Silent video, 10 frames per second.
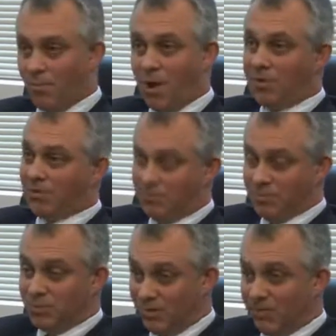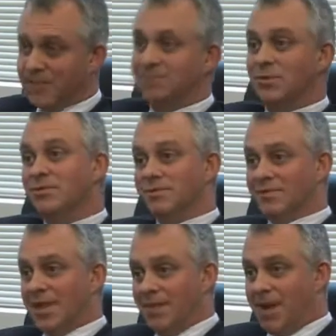I thought, was pretty reasonable
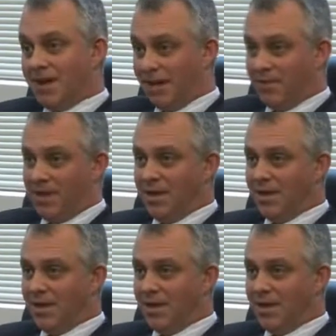for that amount of cover.